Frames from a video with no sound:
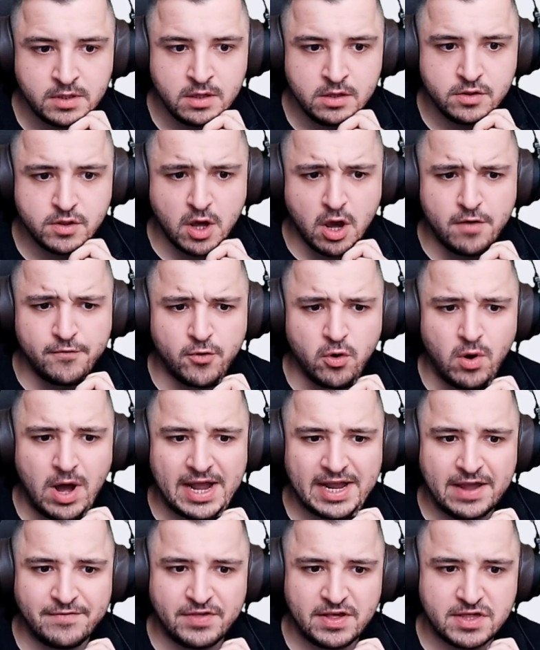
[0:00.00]
So overall, I
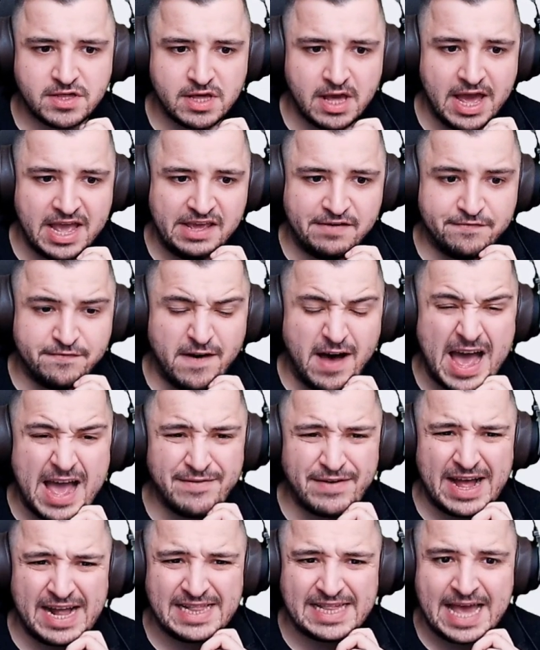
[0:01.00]
give this a 5
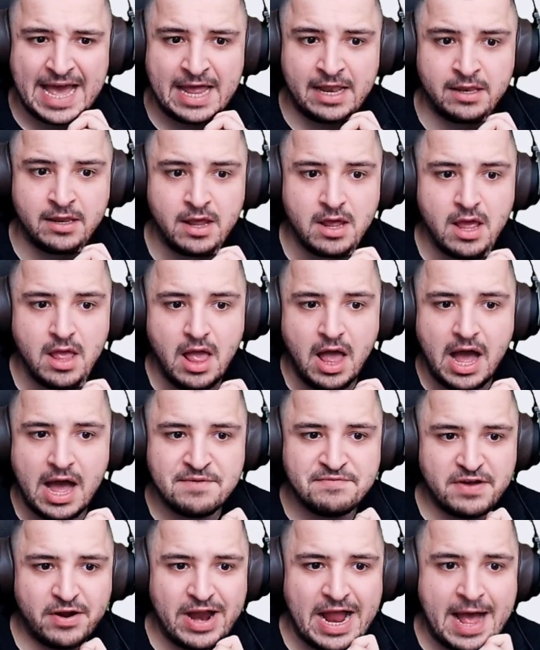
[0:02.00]
out of 10.
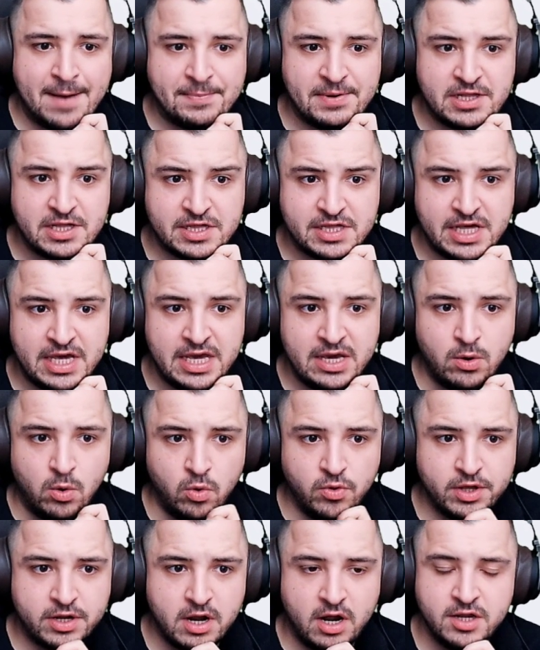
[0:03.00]
I'm very happy to see all
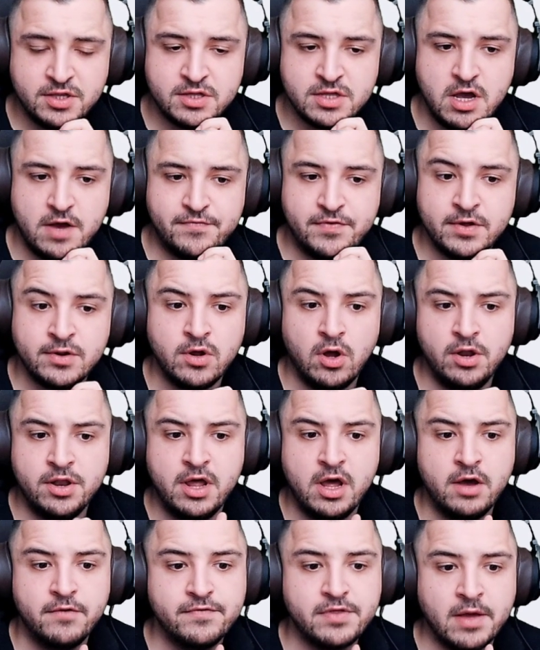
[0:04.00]
the cards nerfed that got
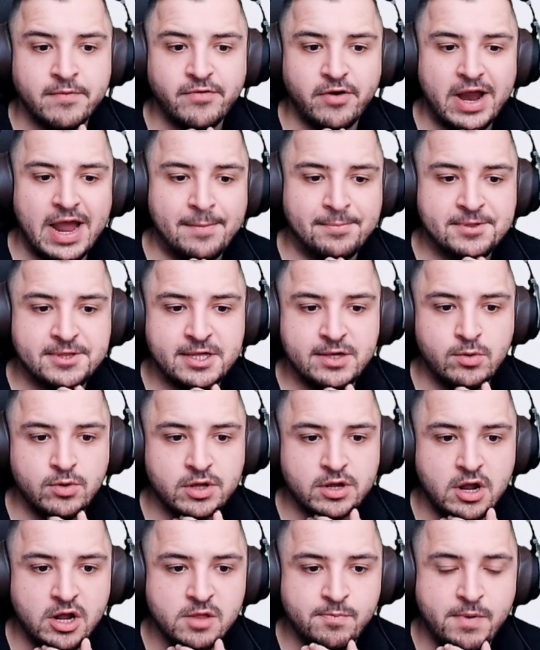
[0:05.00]
nerfed. I'm very happy to see all the
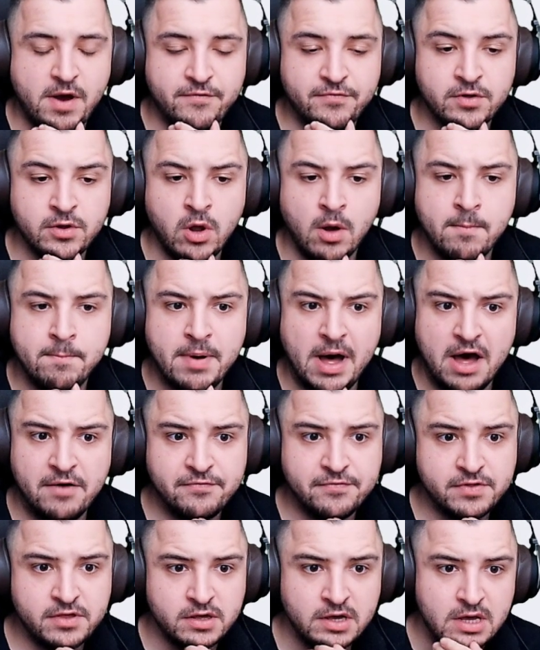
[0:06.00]
cards buffed that got
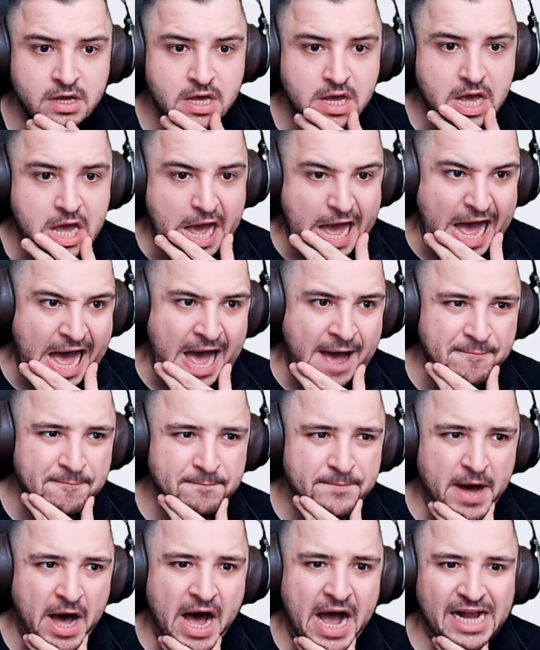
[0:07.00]
buffed. Uh,
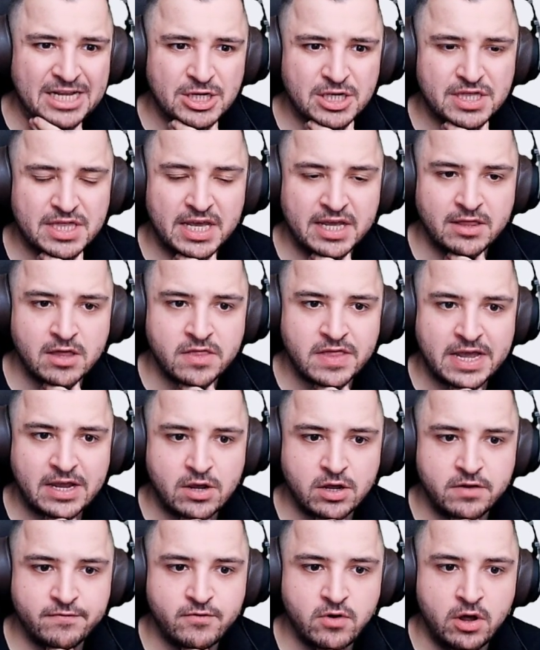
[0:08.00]
but I just think that they
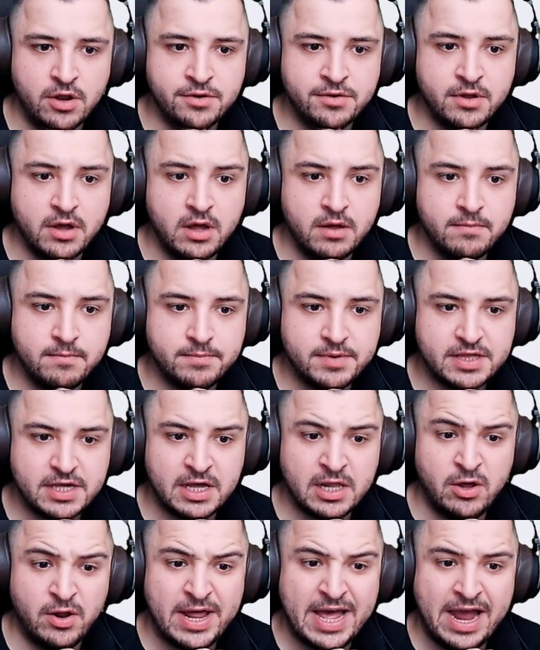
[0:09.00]
could have gone,
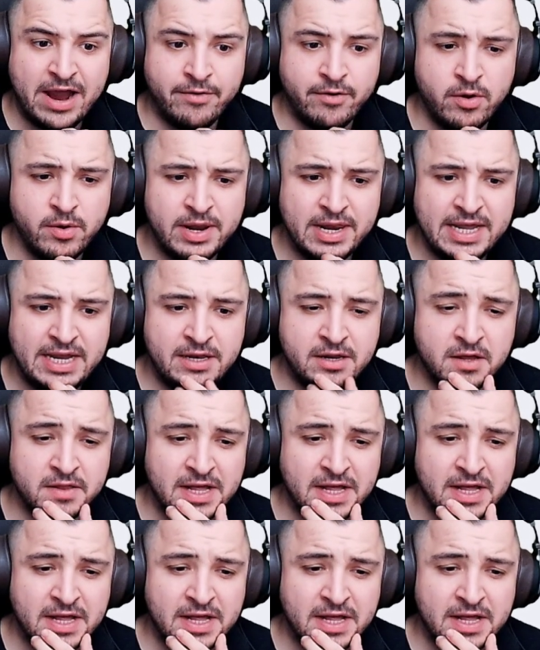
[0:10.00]
particularly on Aero and Leader.